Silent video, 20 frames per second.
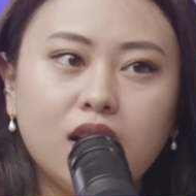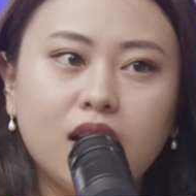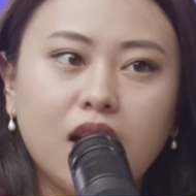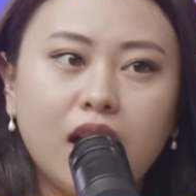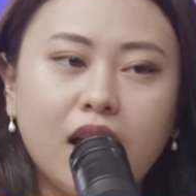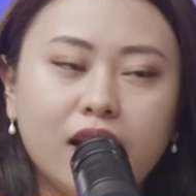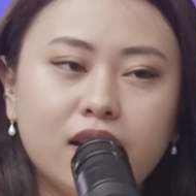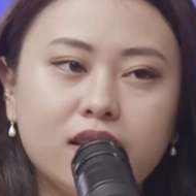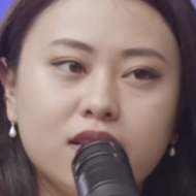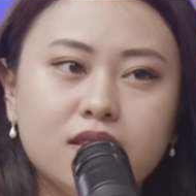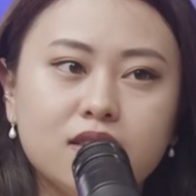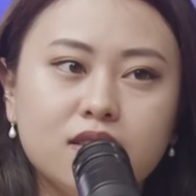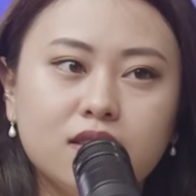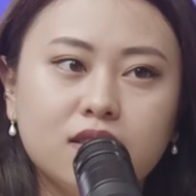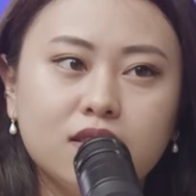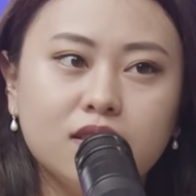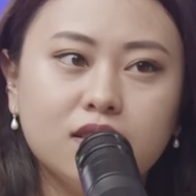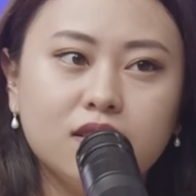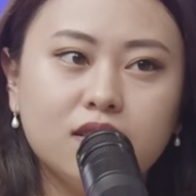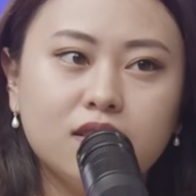And
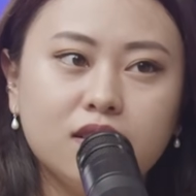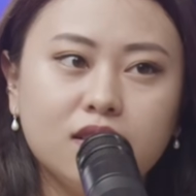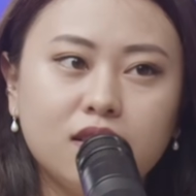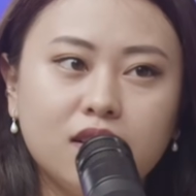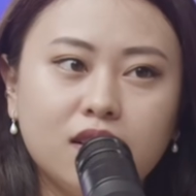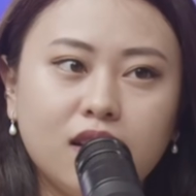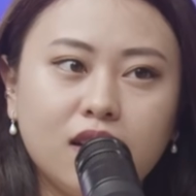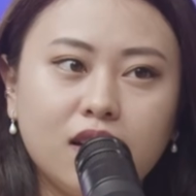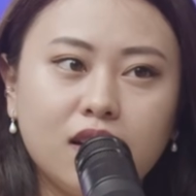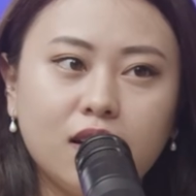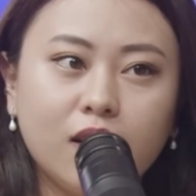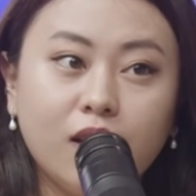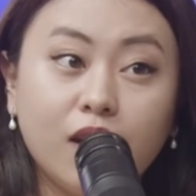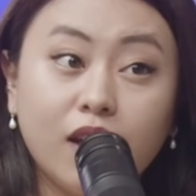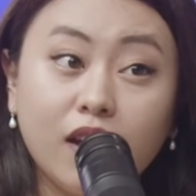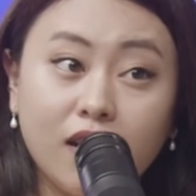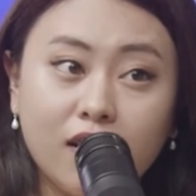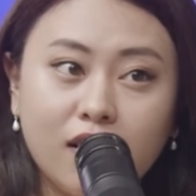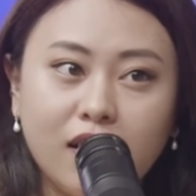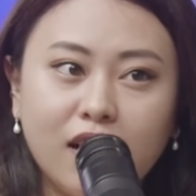
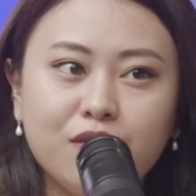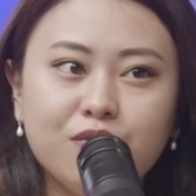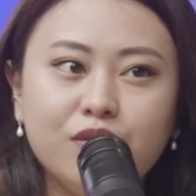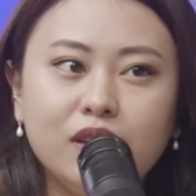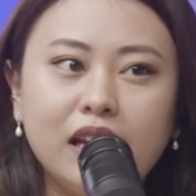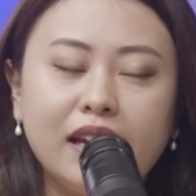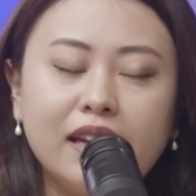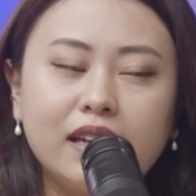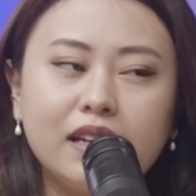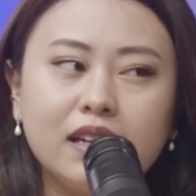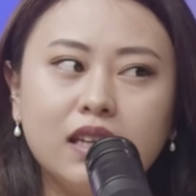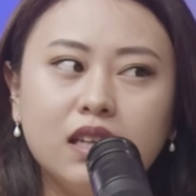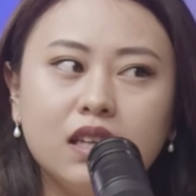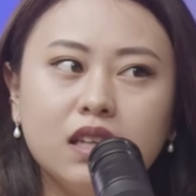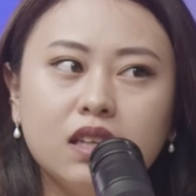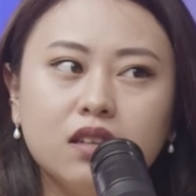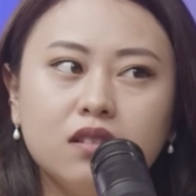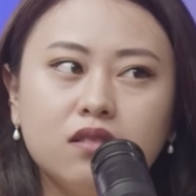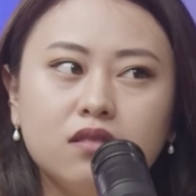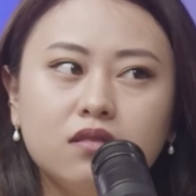here, I feel like
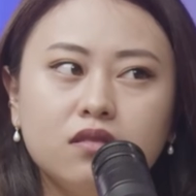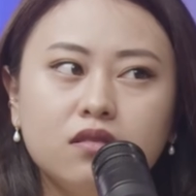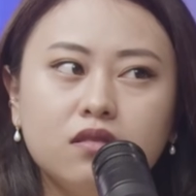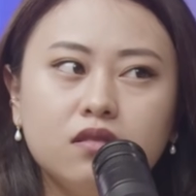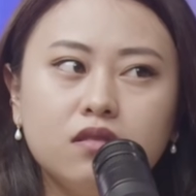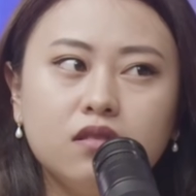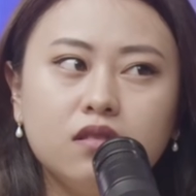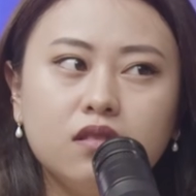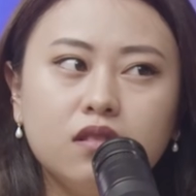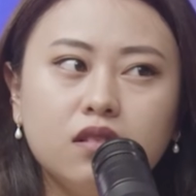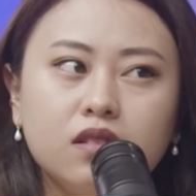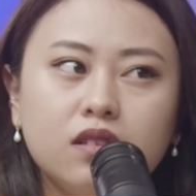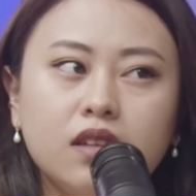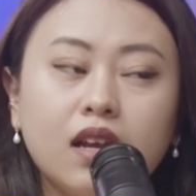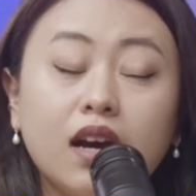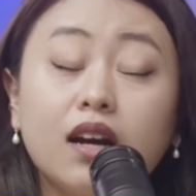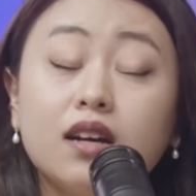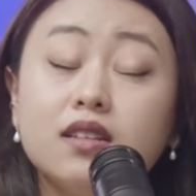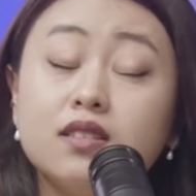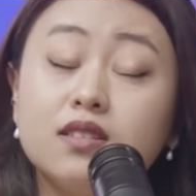in
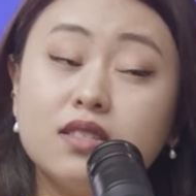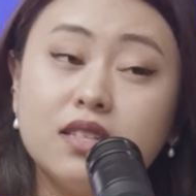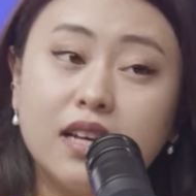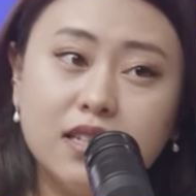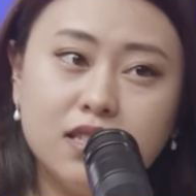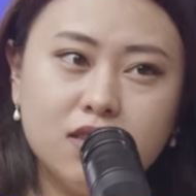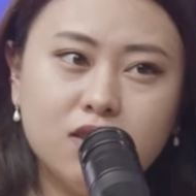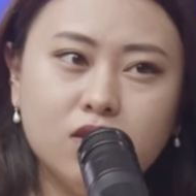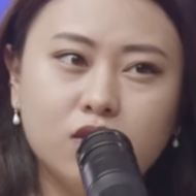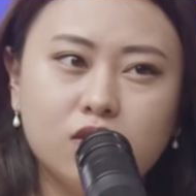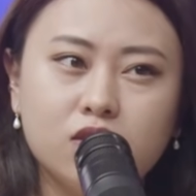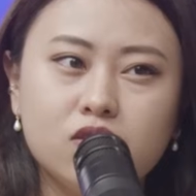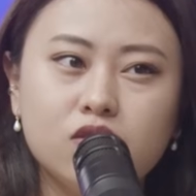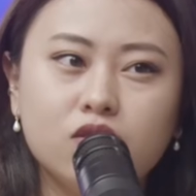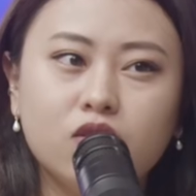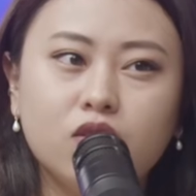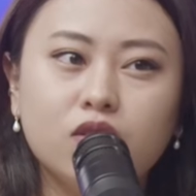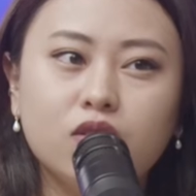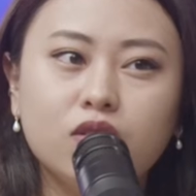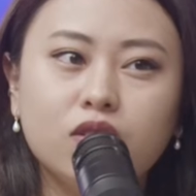Naga society
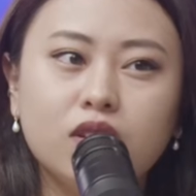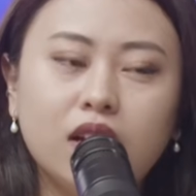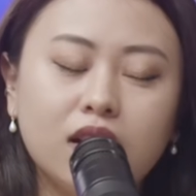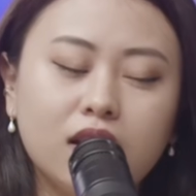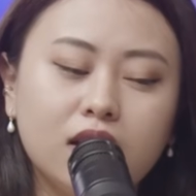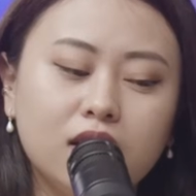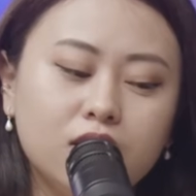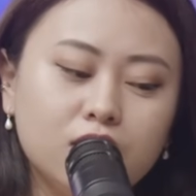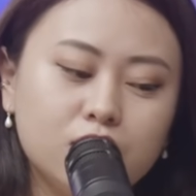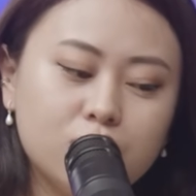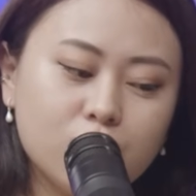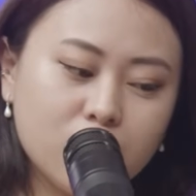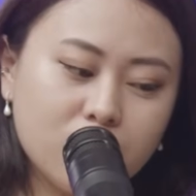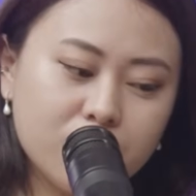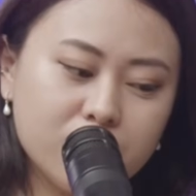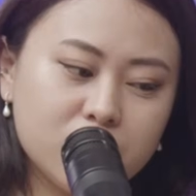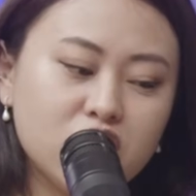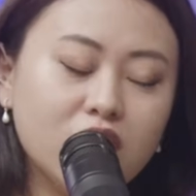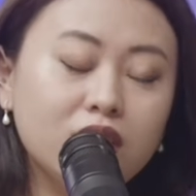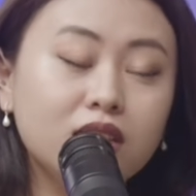also, sort
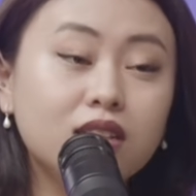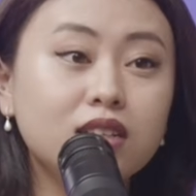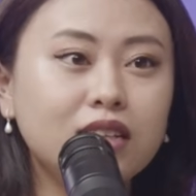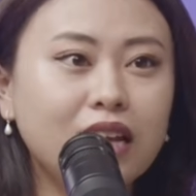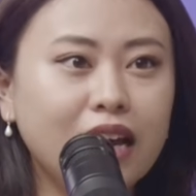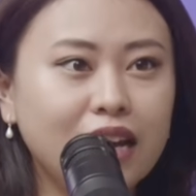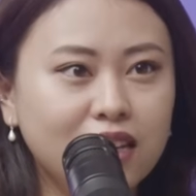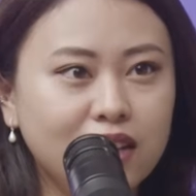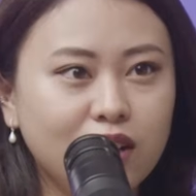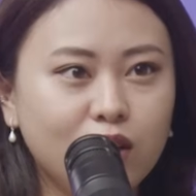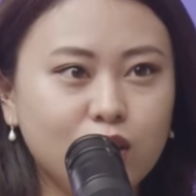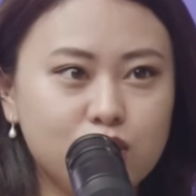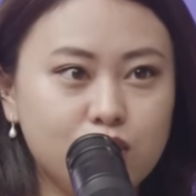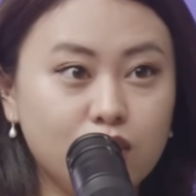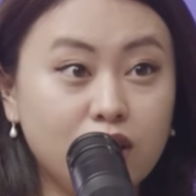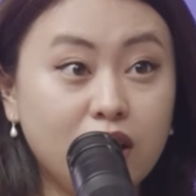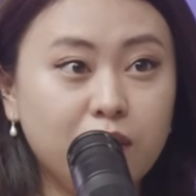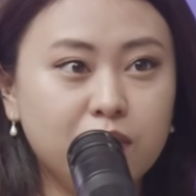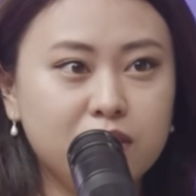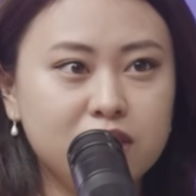of a gendered idea also
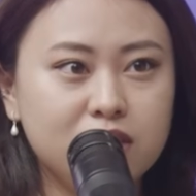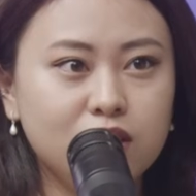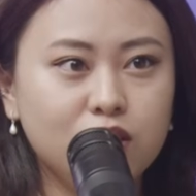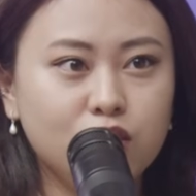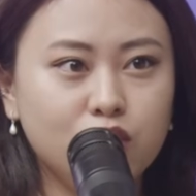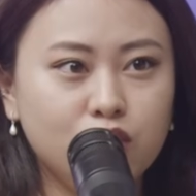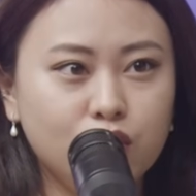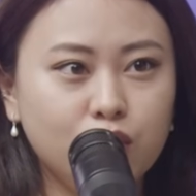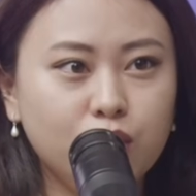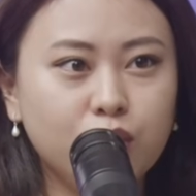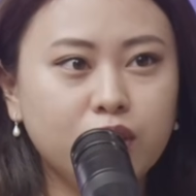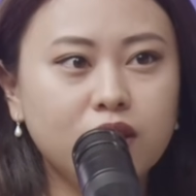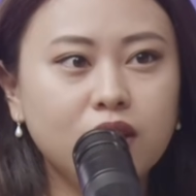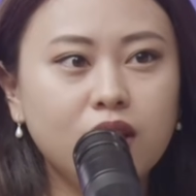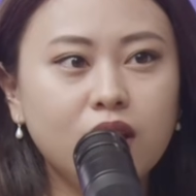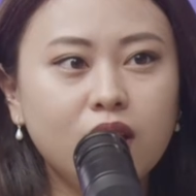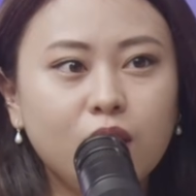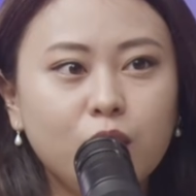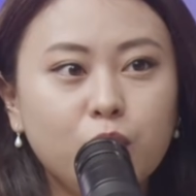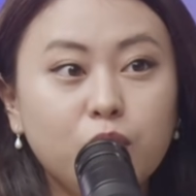comes in,
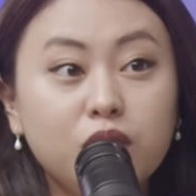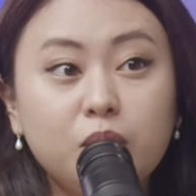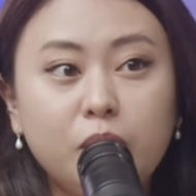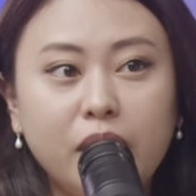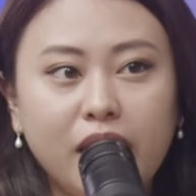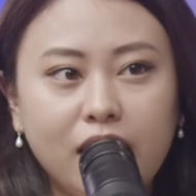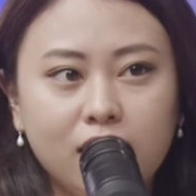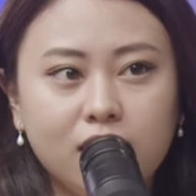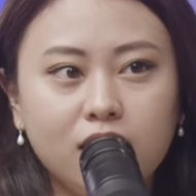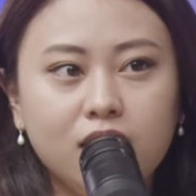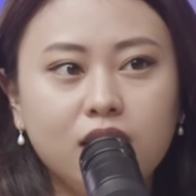with men.